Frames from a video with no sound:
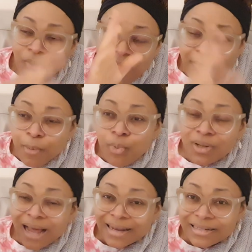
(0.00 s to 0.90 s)
Why
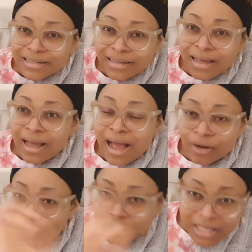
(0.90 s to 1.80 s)
people that
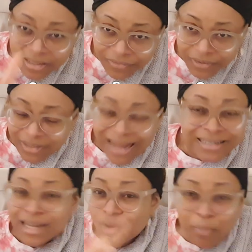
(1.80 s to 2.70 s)
are not leaving
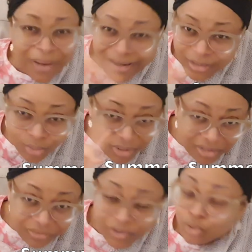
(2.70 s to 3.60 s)
and they are not planning to
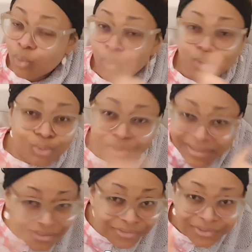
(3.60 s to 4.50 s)
leave, they don't want to
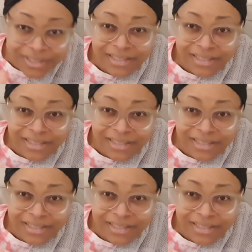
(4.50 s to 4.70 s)
leave,